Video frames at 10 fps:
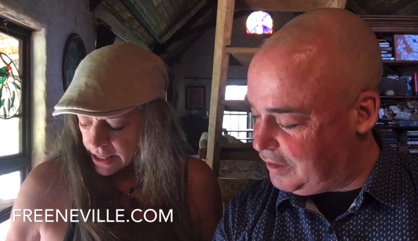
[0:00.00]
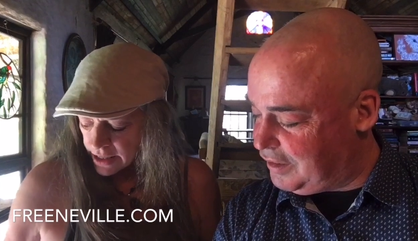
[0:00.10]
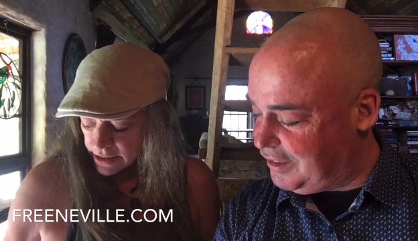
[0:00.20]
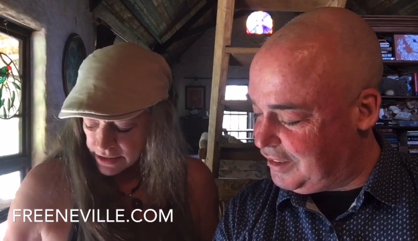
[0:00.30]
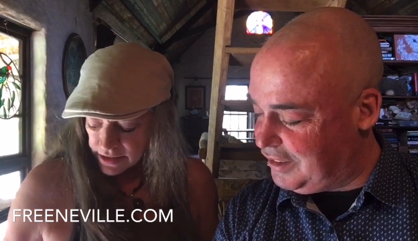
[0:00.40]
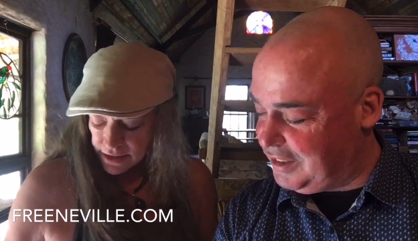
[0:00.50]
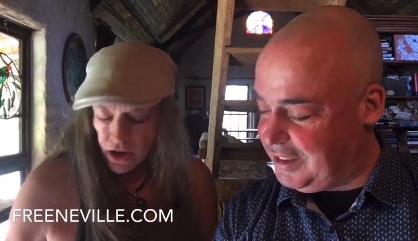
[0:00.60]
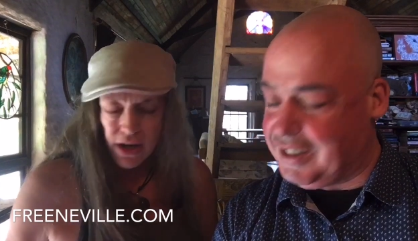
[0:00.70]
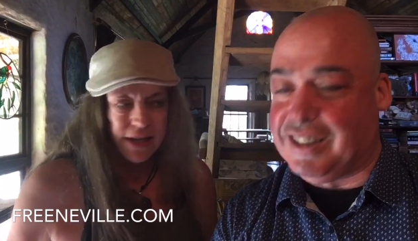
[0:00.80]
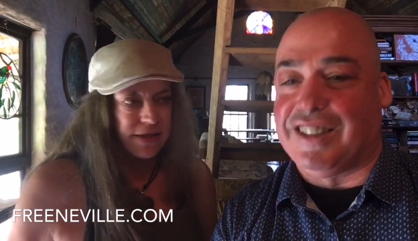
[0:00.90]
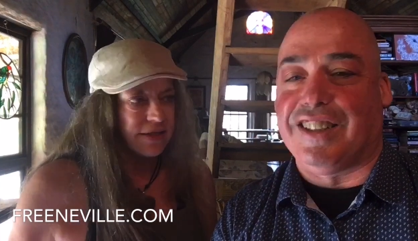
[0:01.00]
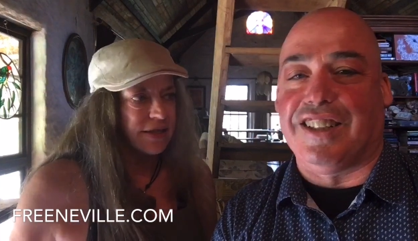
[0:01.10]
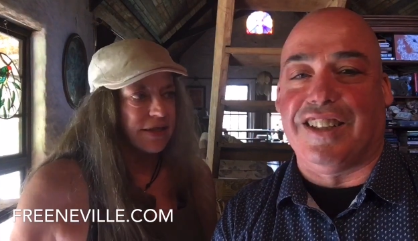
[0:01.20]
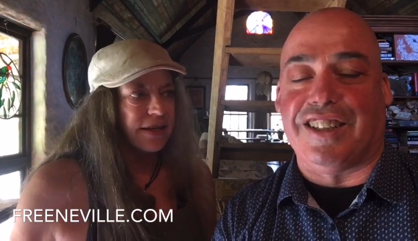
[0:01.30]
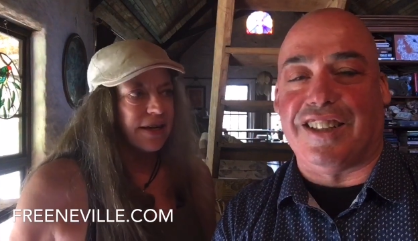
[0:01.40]
Speaker 1: and science
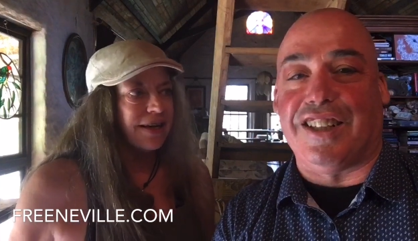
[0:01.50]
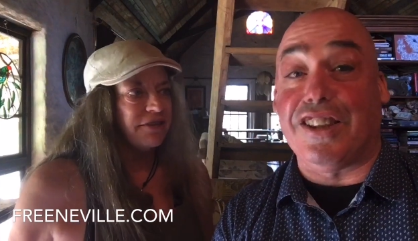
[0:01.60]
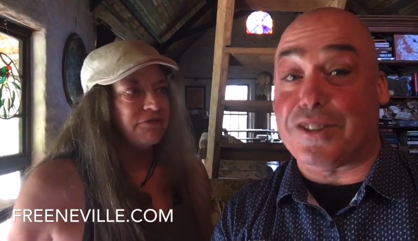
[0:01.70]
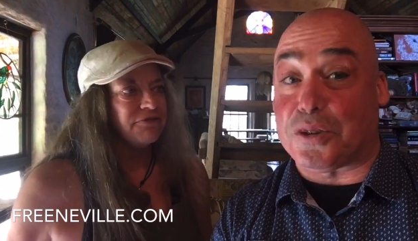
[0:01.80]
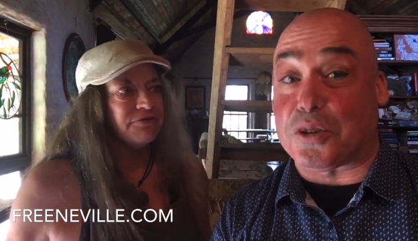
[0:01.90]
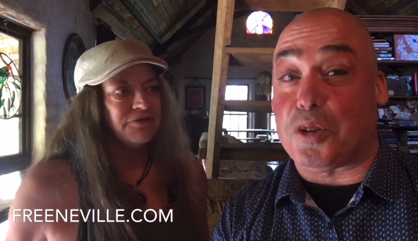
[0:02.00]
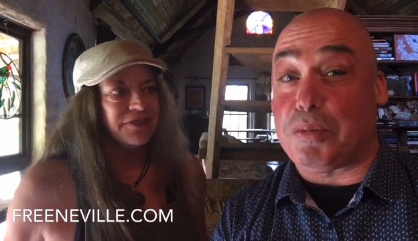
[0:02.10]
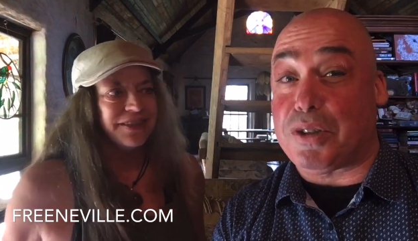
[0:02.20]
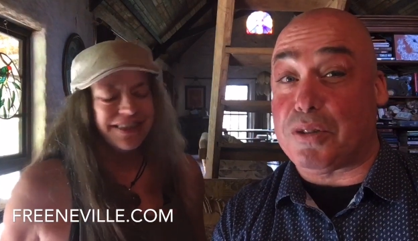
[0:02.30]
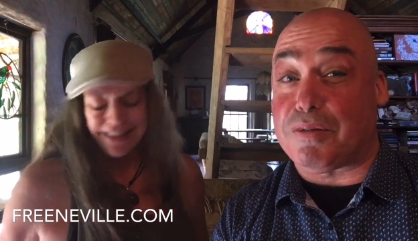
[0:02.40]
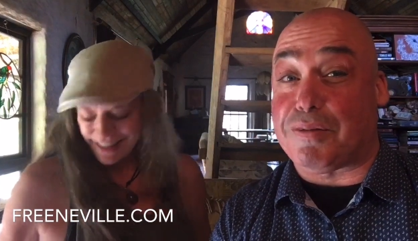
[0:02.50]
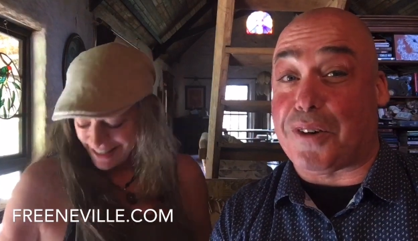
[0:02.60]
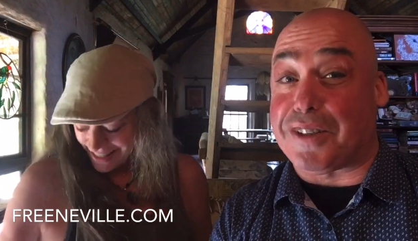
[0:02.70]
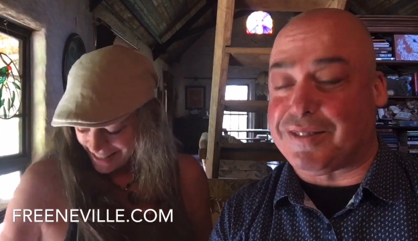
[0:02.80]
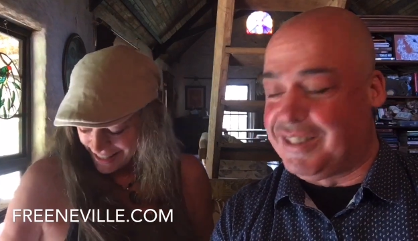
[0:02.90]
that I have.
Speaker 2: This is going to be good fun.
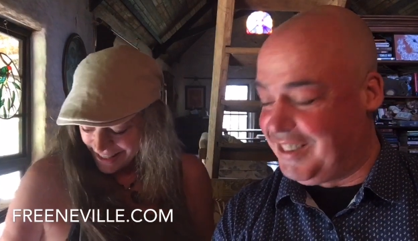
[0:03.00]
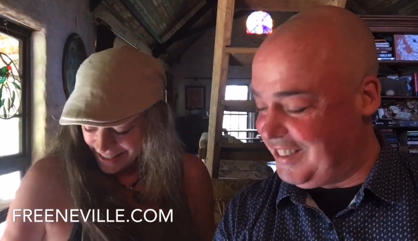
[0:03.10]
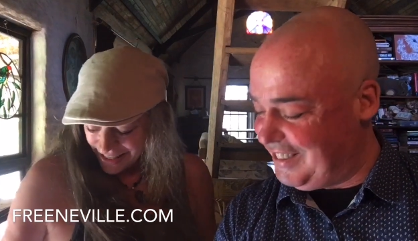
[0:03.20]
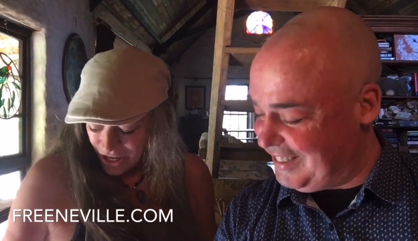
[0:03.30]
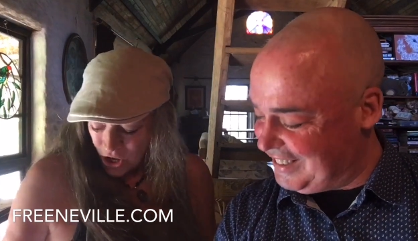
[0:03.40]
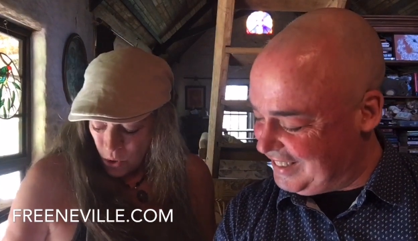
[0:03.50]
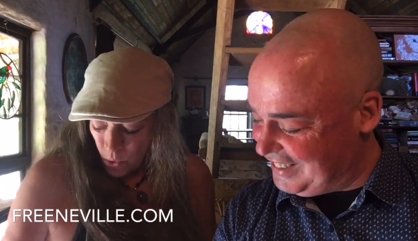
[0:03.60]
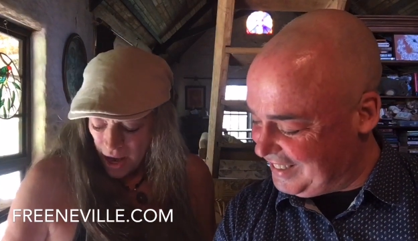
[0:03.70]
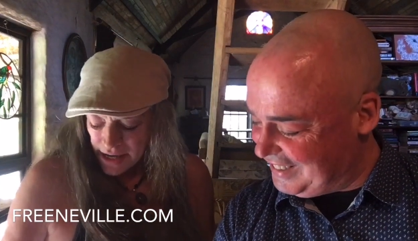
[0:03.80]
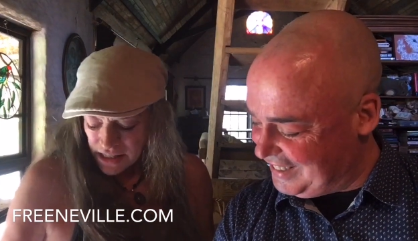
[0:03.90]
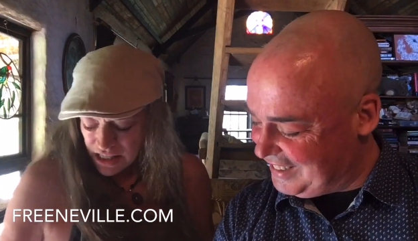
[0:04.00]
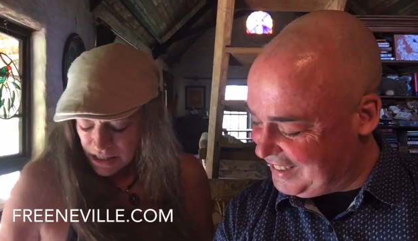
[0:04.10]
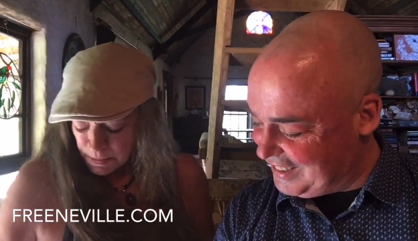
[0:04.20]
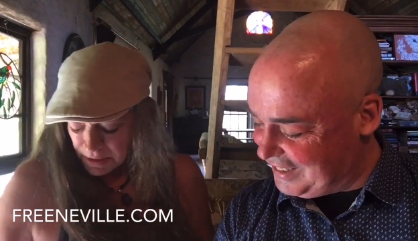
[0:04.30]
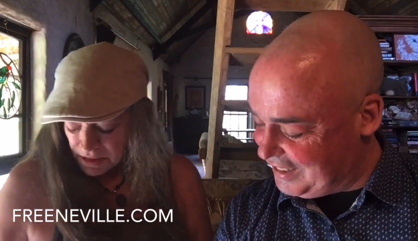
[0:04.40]
Speaker 1: Where does the
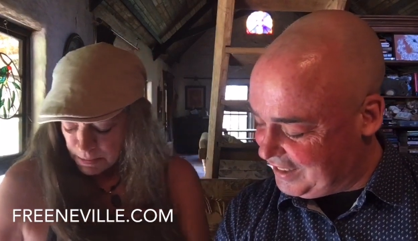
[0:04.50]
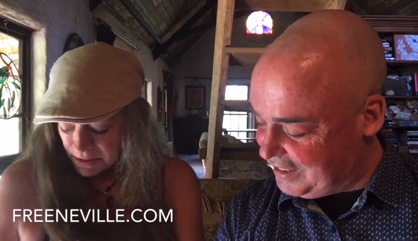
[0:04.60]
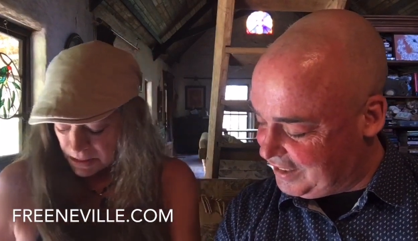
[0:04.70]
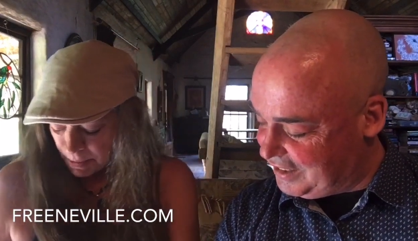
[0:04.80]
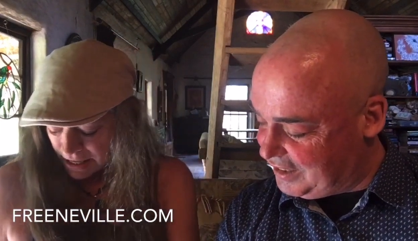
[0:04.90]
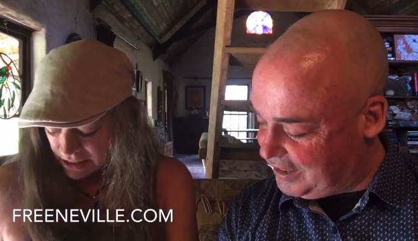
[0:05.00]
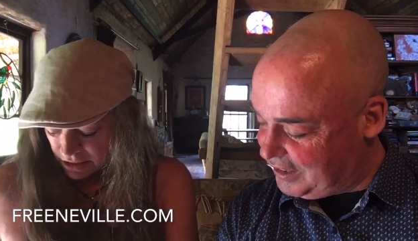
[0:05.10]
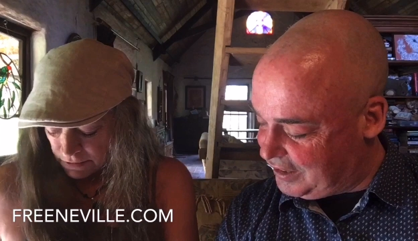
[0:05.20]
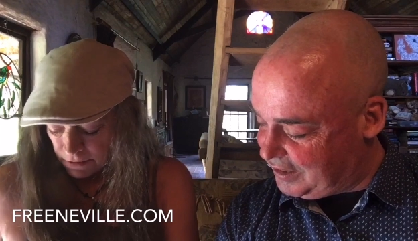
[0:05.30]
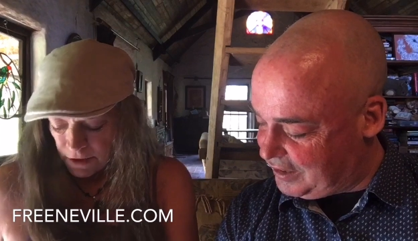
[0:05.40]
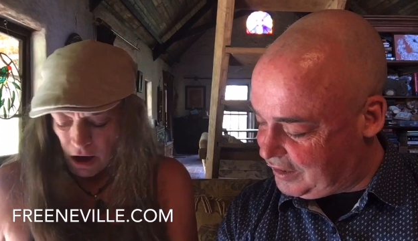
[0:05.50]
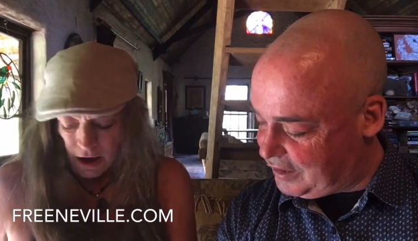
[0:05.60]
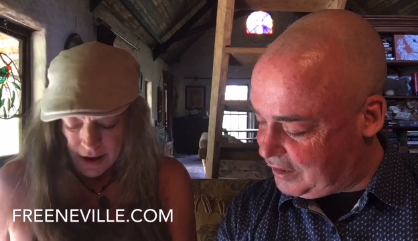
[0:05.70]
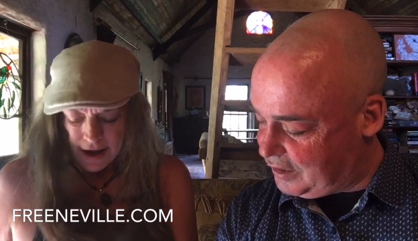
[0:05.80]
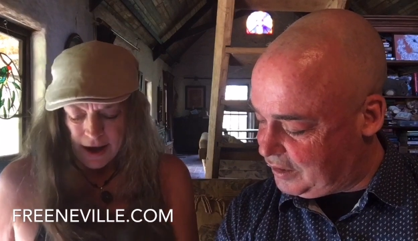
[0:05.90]
sp- perspective of
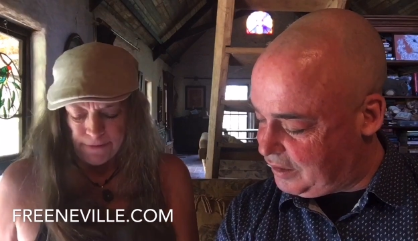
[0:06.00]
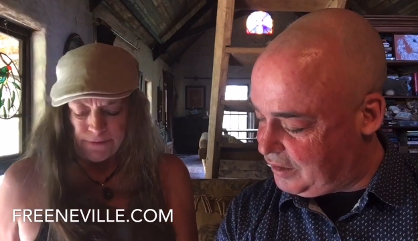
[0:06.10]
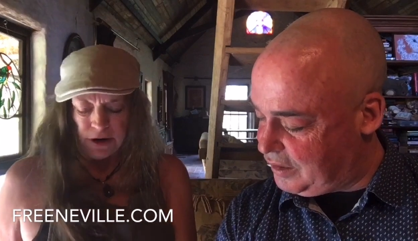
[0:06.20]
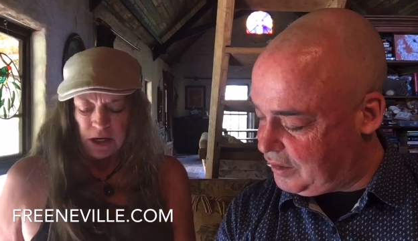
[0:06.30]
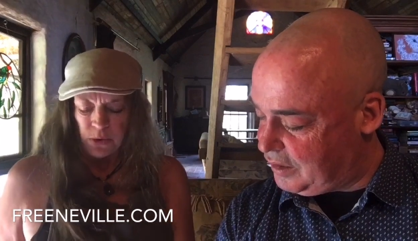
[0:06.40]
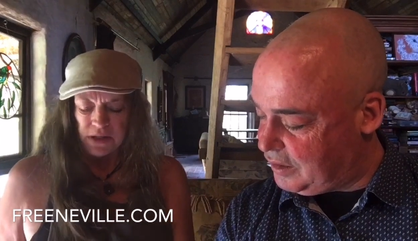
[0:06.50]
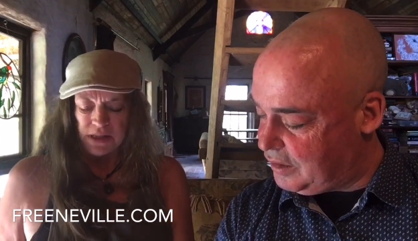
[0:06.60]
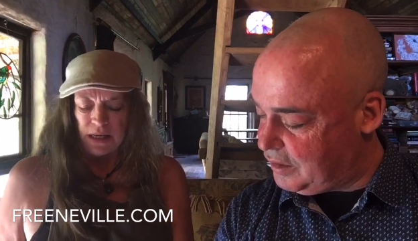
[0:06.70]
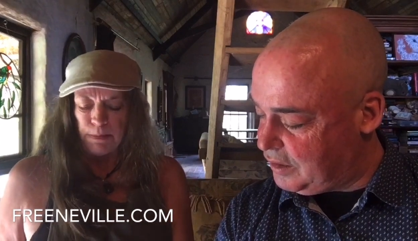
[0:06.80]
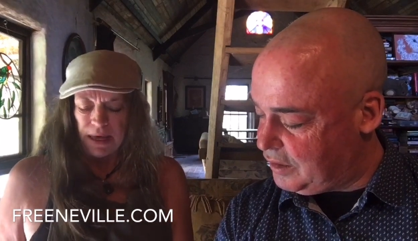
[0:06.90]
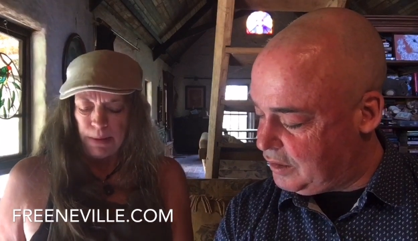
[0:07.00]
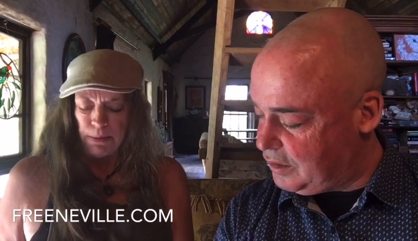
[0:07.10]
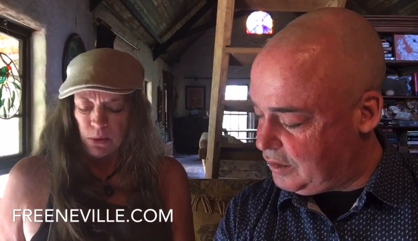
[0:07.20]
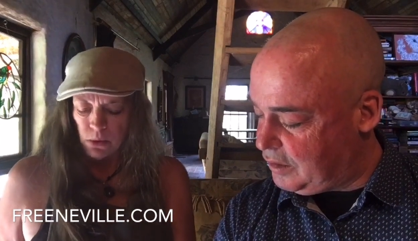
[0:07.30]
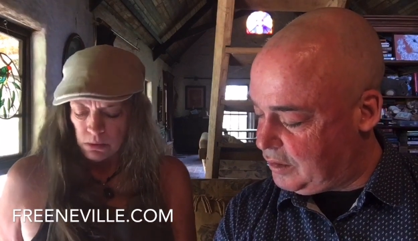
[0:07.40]
higher frequency people